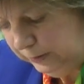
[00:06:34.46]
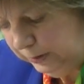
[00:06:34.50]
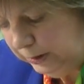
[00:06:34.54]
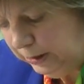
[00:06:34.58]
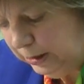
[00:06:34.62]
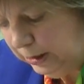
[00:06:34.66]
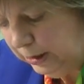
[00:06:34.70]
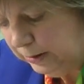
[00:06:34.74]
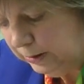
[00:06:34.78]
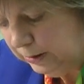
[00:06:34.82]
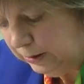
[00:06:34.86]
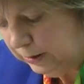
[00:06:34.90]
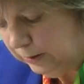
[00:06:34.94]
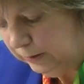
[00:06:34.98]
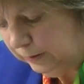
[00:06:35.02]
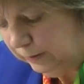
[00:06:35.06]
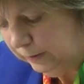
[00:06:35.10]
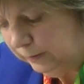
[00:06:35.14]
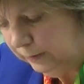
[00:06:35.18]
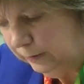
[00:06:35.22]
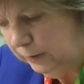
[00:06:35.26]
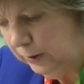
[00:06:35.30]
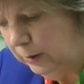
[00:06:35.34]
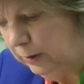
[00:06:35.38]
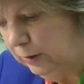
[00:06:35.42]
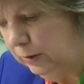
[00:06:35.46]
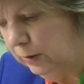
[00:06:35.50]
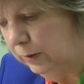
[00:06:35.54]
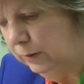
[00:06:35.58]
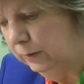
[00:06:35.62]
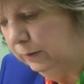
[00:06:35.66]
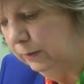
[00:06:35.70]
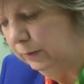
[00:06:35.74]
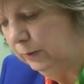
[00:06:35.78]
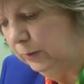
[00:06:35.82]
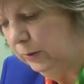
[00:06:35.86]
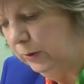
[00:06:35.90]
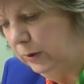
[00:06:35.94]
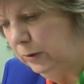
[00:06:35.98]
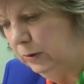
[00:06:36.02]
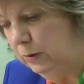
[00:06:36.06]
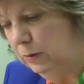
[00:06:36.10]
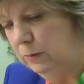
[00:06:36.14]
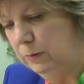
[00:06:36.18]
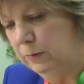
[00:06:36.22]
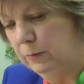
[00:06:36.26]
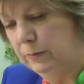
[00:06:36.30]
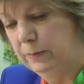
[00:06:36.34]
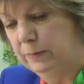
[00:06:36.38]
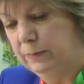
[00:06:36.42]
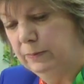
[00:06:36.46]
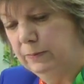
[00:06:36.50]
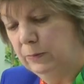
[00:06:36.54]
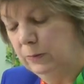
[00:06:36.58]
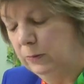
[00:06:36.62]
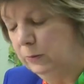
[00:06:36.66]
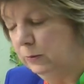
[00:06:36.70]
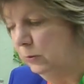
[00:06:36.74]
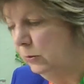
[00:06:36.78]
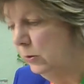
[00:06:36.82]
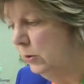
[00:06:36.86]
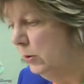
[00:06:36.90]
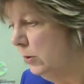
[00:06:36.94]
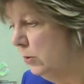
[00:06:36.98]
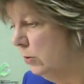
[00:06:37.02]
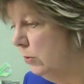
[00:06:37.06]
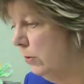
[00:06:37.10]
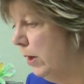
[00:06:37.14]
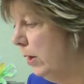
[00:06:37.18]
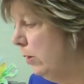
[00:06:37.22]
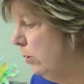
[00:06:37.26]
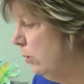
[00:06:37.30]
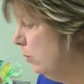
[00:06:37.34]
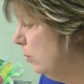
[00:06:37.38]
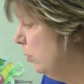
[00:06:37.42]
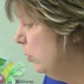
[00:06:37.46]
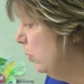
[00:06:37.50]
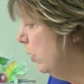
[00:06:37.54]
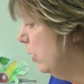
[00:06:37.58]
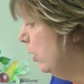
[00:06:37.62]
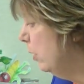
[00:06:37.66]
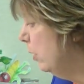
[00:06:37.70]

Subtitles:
Yes, very good. Well, you worked right through